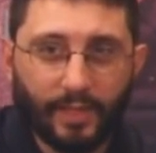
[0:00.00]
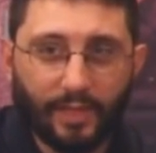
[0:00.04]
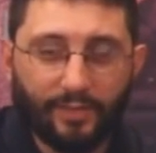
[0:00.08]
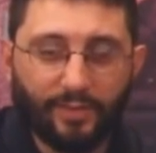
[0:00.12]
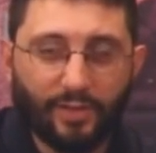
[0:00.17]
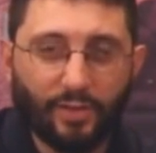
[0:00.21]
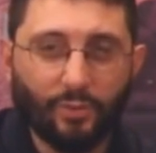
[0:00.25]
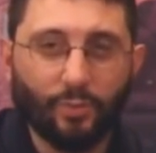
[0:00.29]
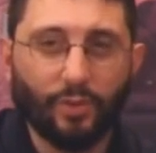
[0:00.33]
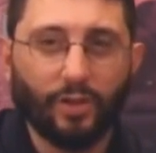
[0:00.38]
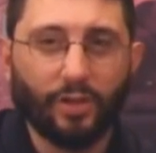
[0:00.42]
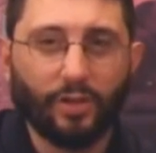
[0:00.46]

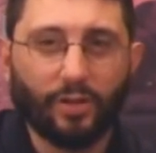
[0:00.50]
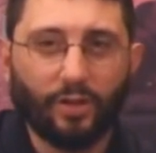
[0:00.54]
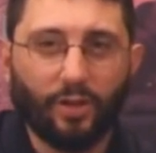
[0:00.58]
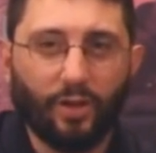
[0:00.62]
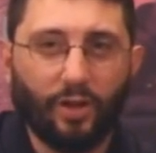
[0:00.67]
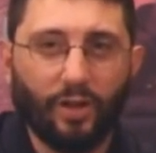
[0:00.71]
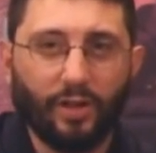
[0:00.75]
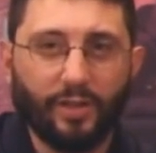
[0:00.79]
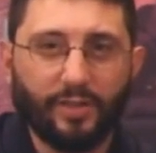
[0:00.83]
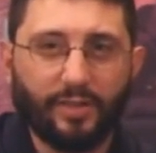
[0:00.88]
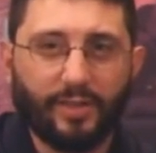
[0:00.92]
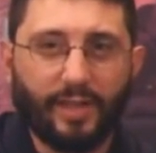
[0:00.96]
if you want to
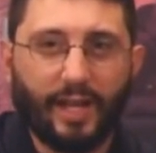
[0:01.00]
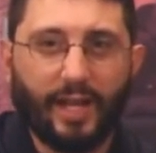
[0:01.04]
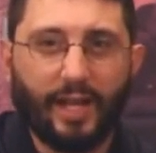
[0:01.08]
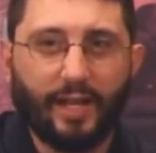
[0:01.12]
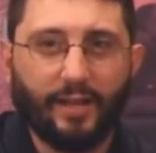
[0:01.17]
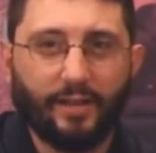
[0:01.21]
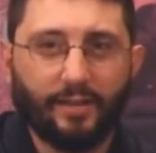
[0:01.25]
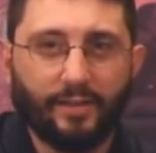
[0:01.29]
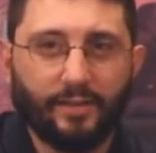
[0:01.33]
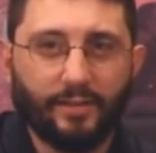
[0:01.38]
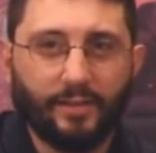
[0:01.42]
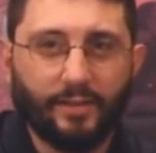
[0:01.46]
call it
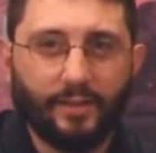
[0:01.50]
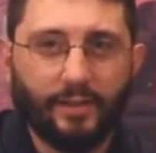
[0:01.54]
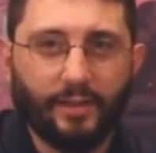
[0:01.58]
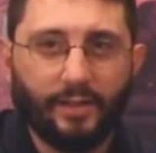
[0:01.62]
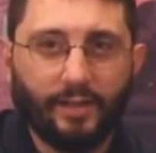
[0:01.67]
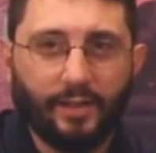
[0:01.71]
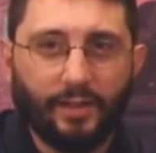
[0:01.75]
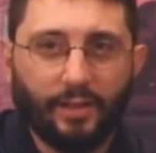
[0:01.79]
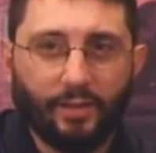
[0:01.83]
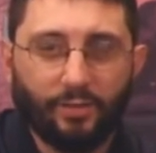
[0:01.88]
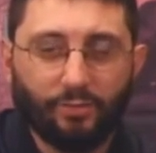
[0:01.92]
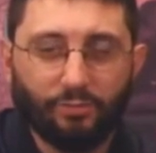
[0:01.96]
that,
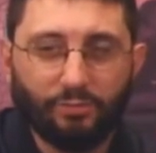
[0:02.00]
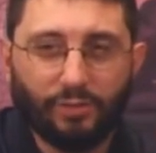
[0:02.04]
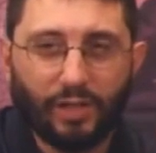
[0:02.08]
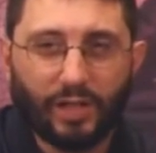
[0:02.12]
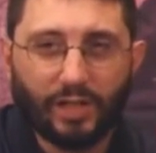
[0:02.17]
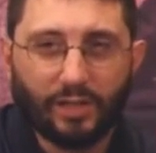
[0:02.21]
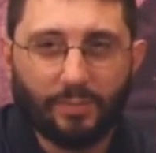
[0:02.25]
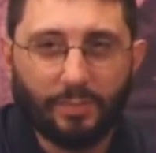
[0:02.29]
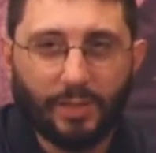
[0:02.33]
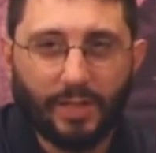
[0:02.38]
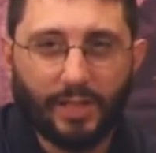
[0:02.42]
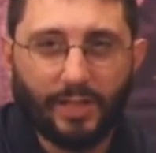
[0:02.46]

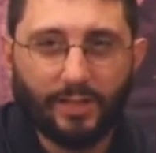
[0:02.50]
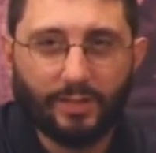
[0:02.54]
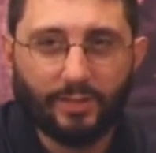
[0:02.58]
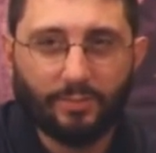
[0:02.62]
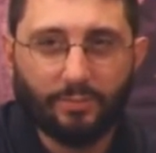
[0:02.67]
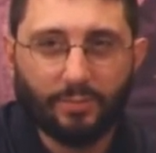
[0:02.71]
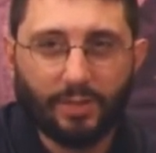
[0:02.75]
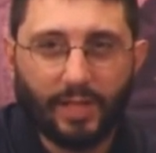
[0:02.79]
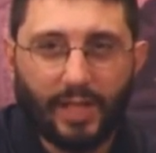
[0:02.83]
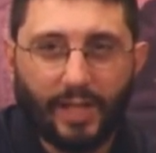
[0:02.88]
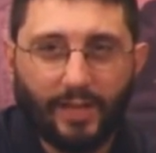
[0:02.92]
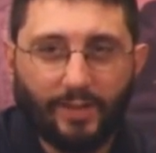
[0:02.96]

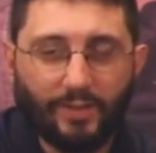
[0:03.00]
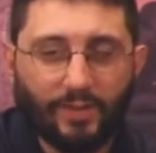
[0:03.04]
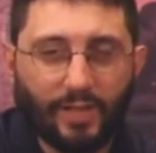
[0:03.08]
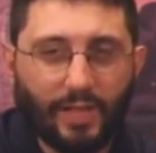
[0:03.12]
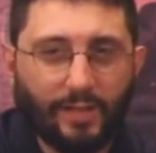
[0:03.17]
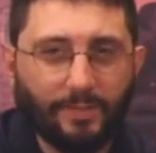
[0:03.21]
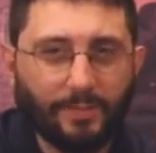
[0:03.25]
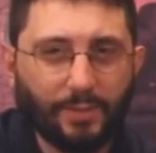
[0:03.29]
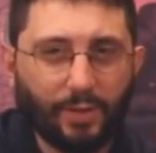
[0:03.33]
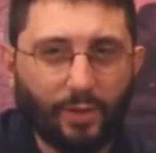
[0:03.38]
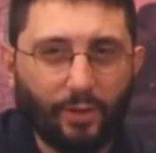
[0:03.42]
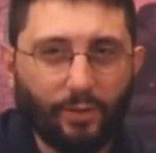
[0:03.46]
Ruckmanism, King
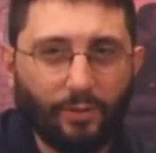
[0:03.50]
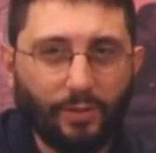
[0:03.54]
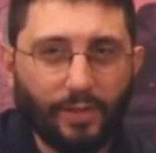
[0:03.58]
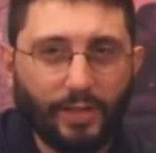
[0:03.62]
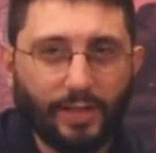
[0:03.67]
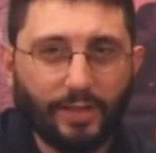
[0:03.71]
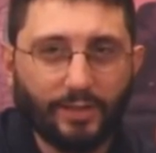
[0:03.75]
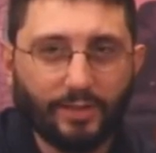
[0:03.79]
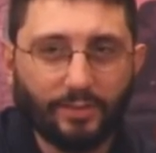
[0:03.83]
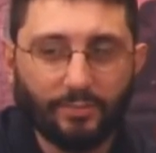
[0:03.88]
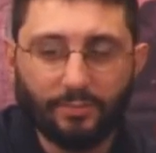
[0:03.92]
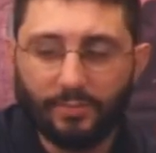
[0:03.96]
James
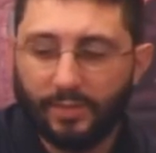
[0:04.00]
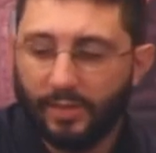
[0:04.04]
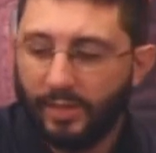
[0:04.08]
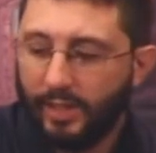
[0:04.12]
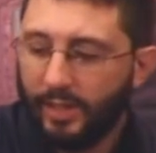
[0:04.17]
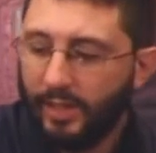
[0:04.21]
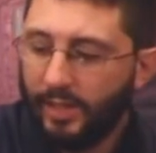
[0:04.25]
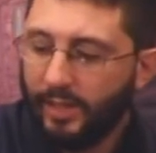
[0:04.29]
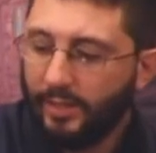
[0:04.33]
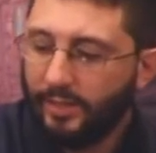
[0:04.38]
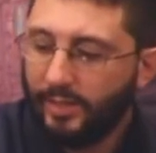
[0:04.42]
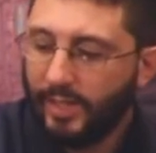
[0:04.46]
onlyism,
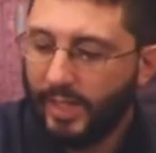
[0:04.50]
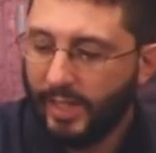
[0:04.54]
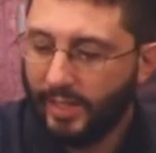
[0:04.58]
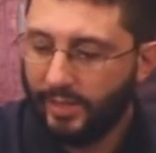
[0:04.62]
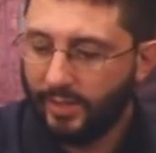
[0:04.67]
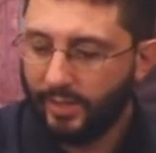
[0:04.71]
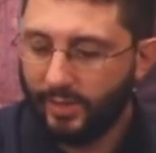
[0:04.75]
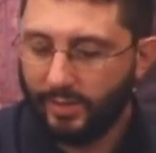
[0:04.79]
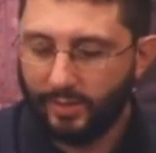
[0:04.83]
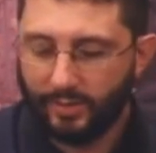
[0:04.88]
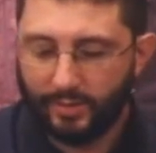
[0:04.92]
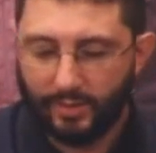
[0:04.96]

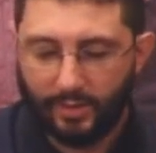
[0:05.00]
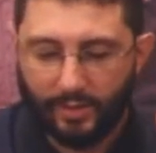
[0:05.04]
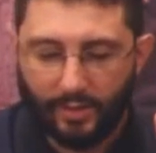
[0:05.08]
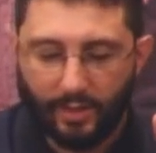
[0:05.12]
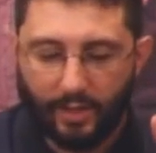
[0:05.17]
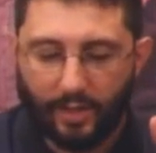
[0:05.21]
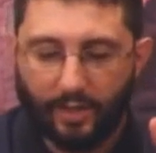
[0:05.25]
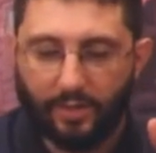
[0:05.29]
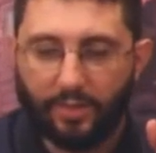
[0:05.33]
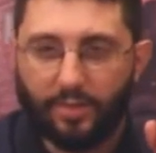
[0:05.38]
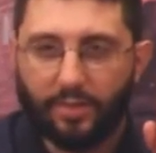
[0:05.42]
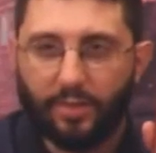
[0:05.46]
teaches
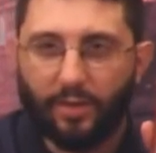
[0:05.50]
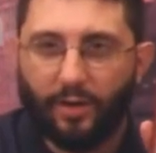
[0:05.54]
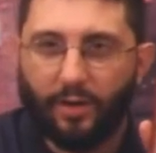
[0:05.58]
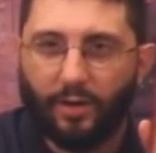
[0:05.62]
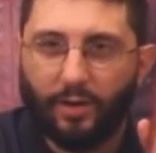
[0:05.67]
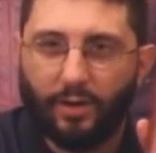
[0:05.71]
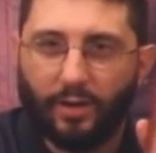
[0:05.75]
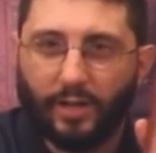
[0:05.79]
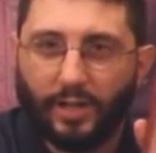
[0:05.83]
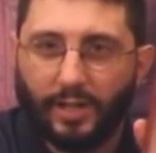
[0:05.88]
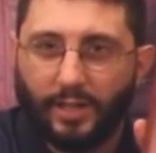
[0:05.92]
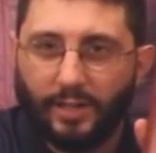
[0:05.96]

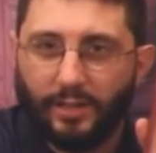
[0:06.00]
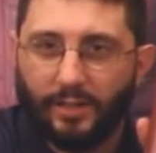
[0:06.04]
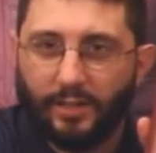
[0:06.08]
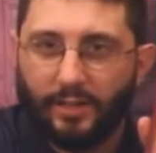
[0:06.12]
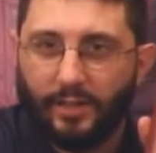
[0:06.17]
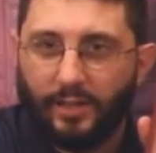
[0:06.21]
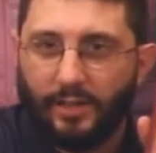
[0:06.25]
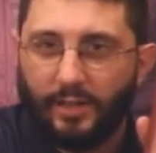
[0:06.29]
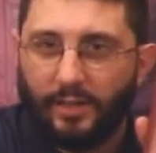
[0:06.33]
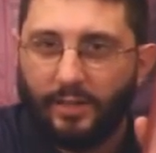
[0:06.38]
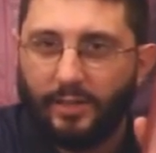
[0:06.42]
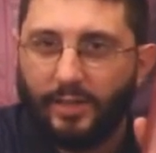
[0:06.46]
authority,
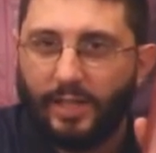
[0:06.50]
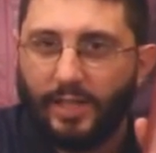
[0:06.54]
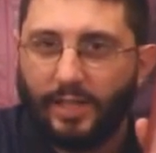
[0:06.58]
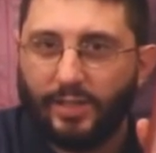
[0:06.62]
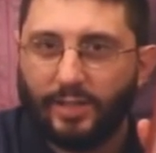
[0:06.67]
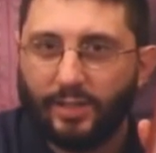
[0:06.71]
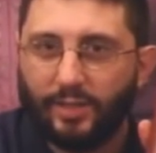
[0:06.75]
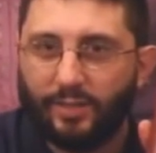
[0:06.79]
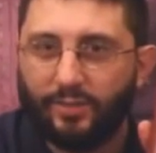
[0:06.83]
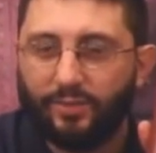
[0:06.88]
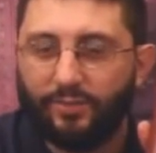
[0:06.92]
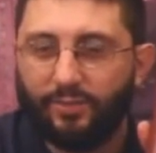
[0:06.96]

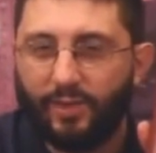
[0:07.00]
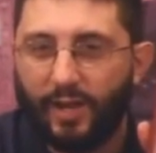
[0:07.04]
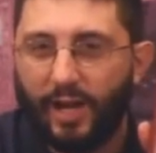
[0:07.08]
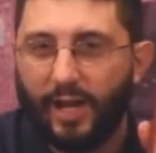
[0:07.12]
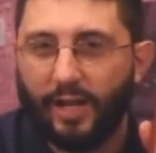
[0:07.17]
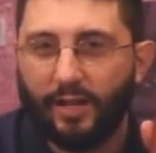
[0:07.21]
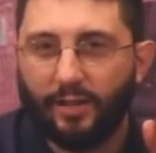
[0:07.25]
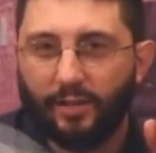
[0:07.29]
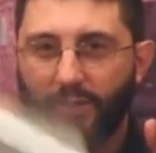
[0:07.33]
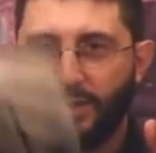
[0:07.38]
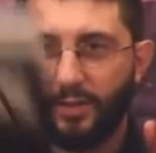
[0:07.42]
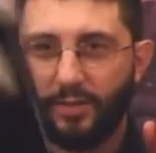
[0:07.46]
teaches
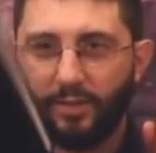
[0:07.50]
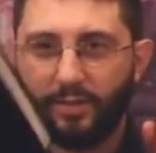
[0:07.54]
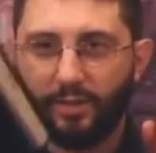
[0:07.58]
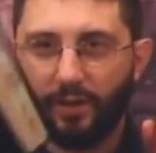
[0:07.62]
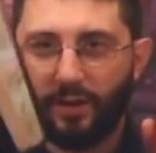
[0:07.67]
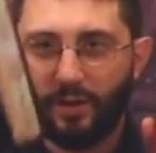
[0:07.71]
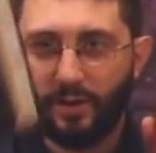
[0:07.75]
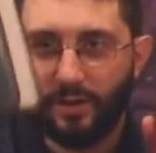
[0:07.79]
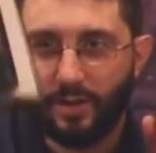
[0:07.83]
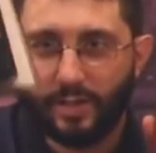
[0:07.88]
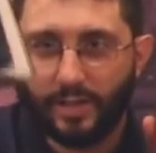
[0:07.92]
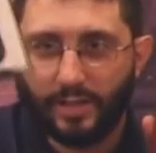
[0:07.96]
final
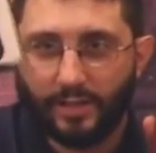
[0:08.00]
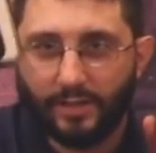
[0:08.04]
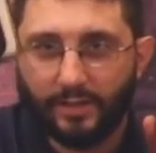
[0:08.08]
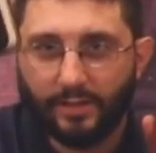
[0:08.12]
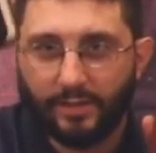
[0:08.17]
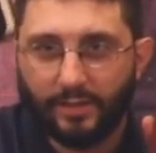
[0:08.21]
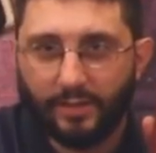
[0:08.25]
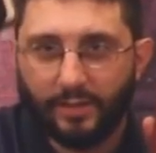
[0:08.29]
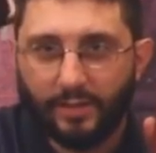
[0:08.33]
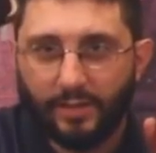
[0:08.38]
authority